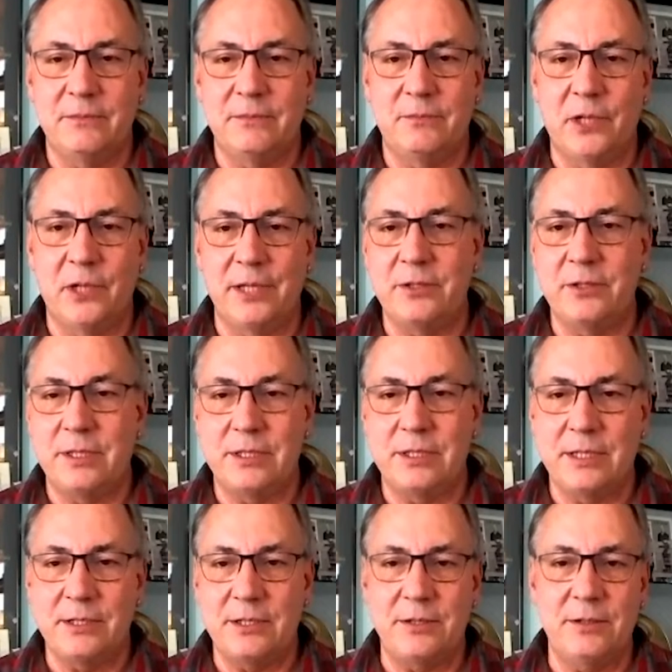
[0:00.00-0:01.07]
brothers and
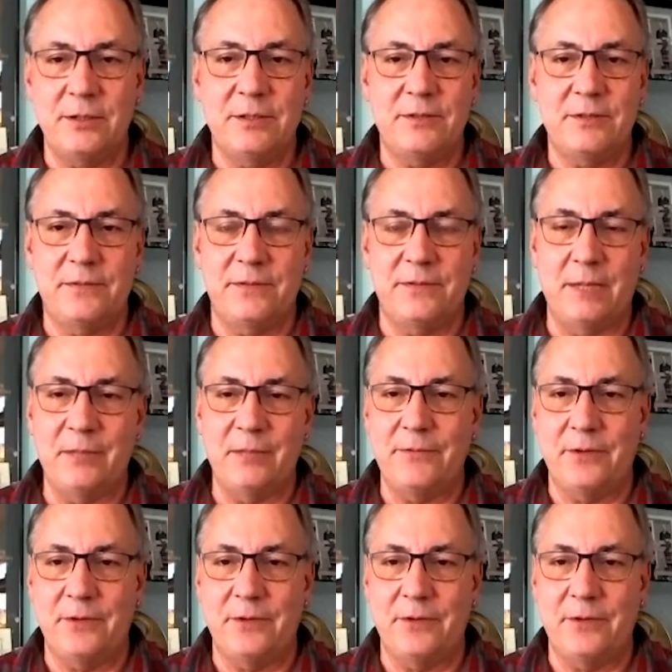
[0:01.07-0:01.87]
sisters, family,